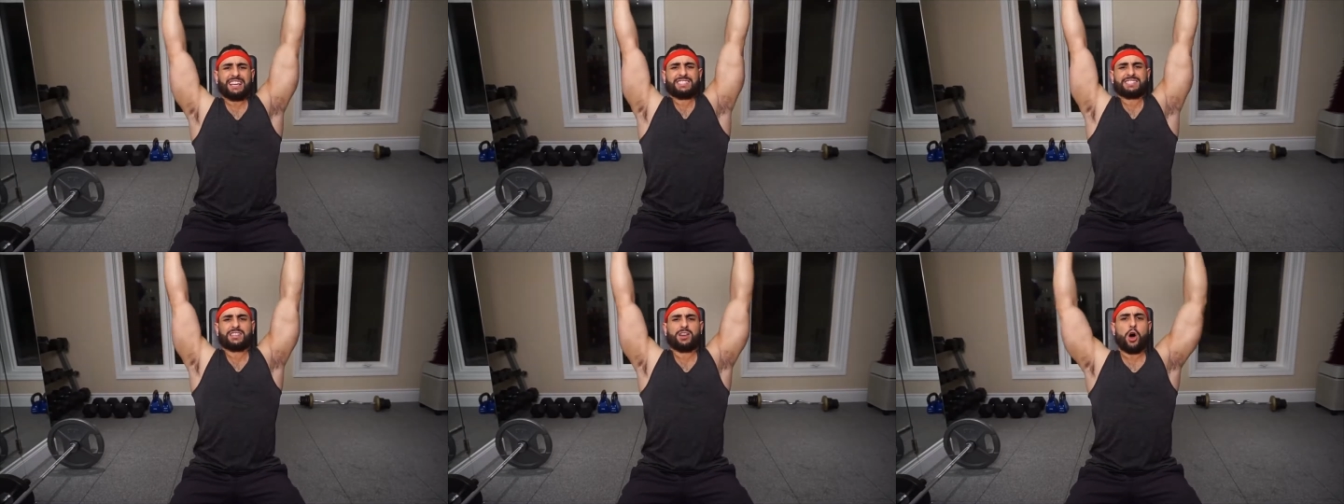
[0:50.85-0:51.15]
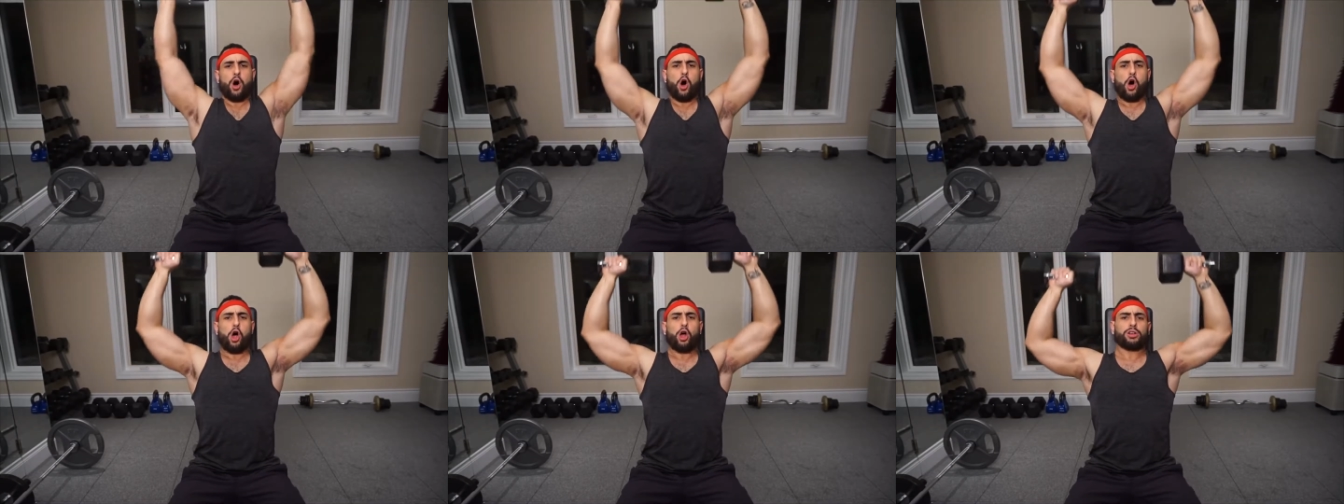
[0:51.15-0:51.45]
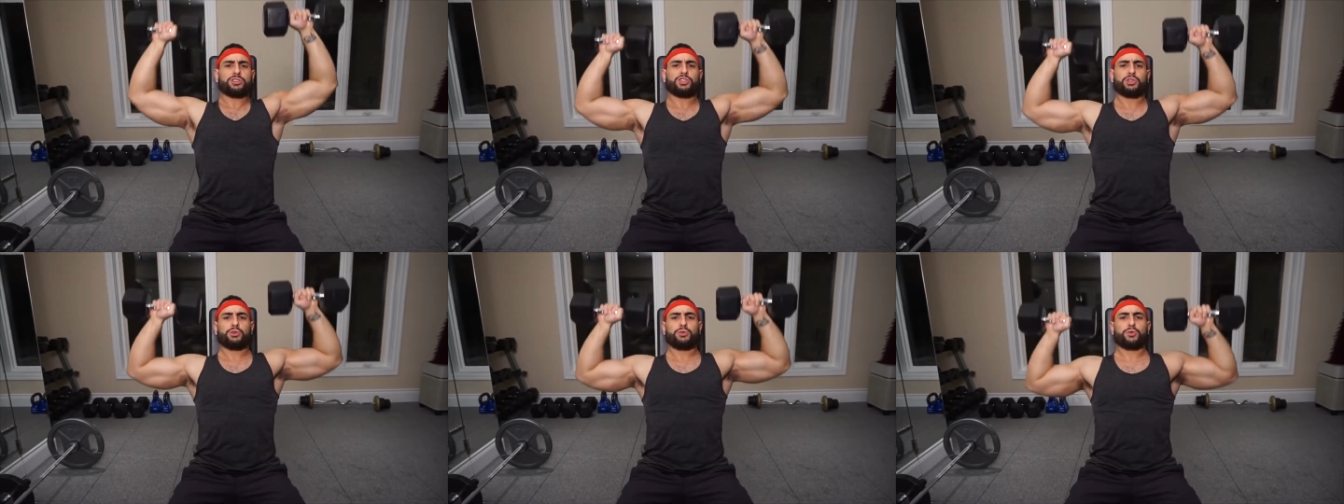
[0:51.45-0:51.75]
is the
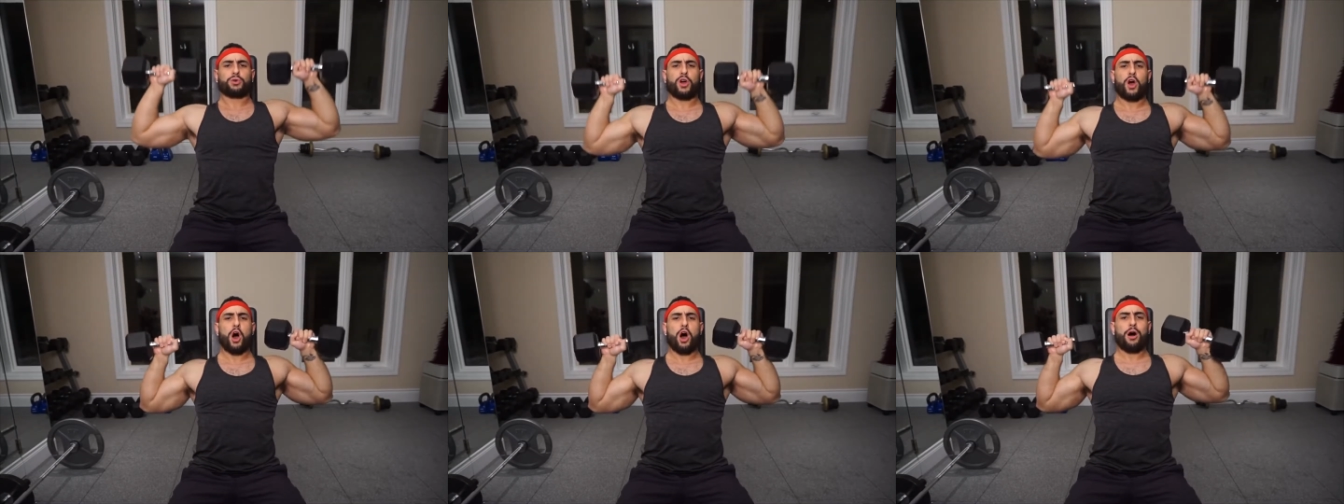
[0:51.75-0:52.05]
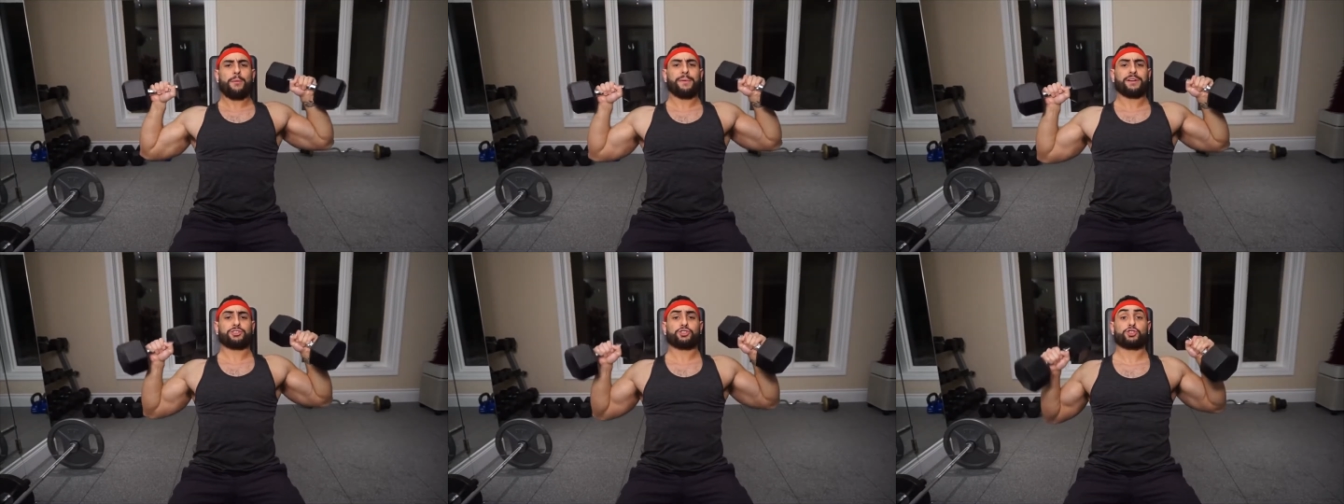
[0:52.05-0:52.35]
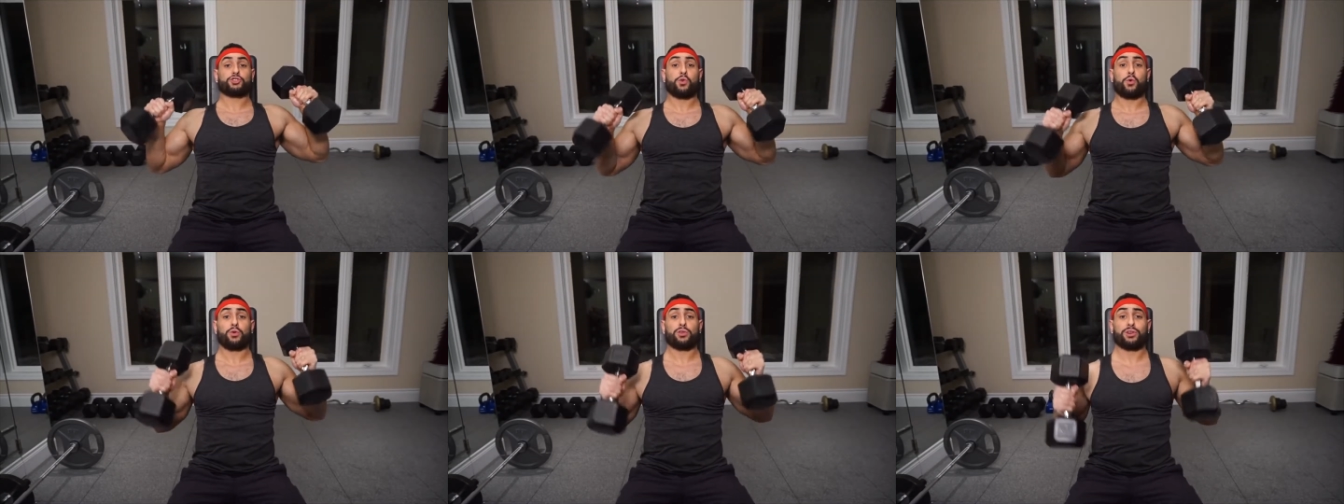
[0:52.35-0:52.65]
all too common
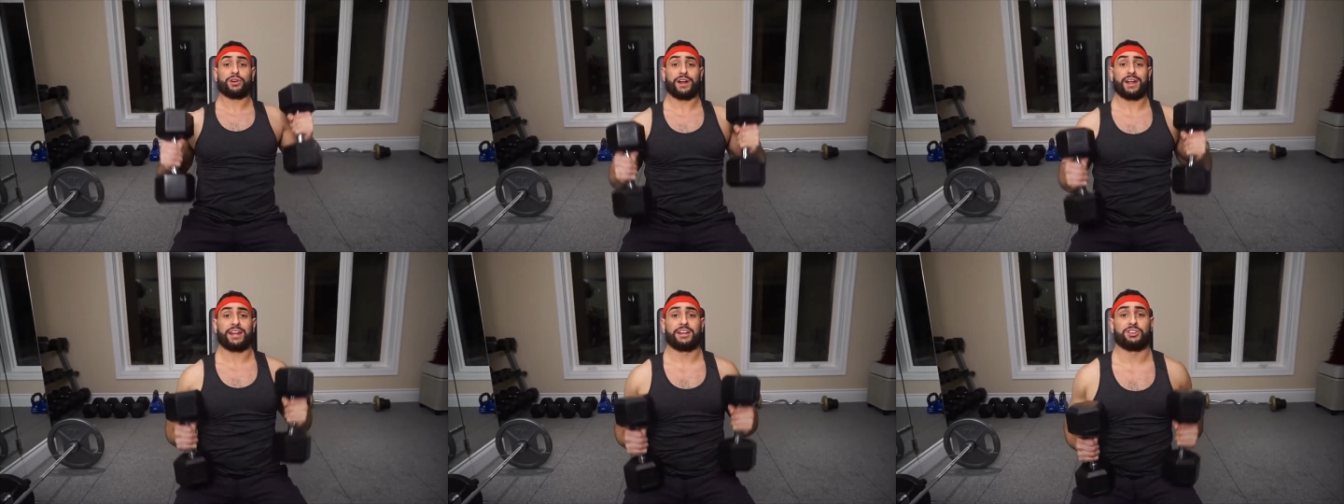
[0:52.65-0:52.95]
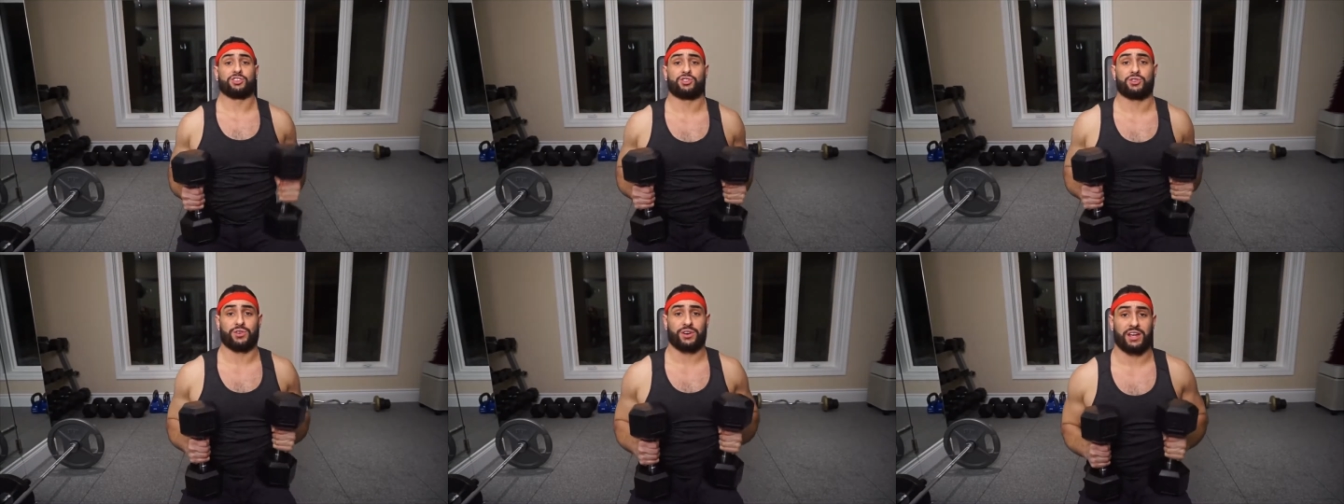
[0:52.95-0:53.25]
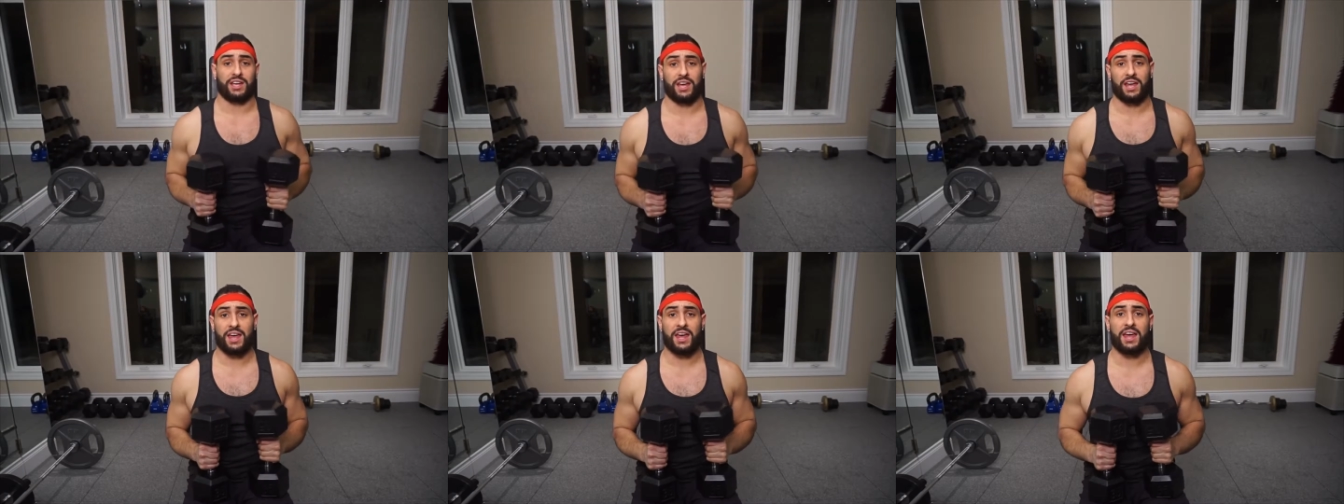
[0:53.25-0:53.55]
shoulder
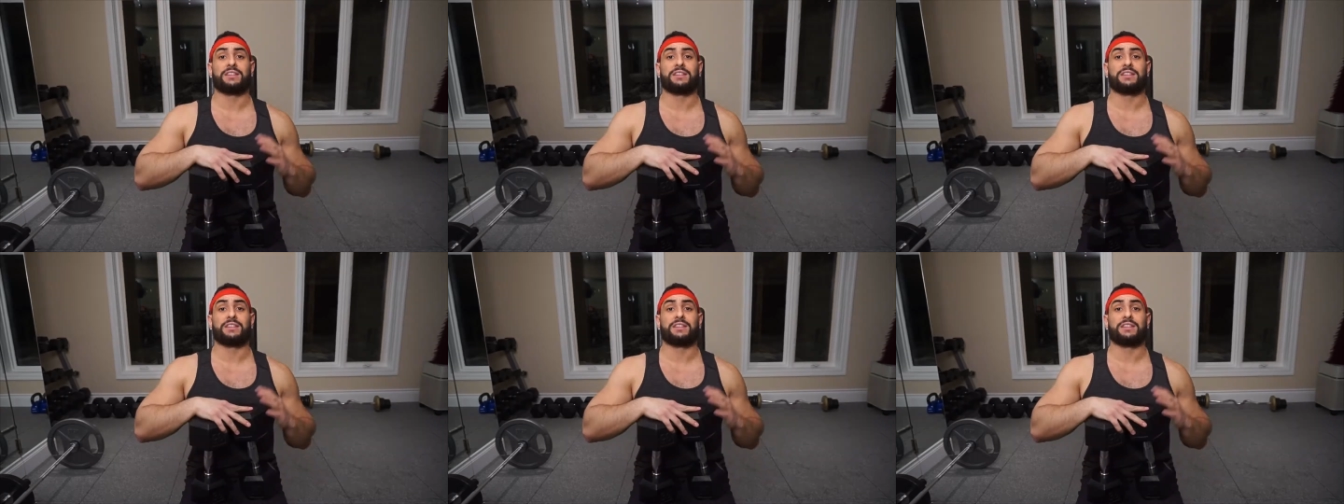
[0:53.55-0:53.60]
injury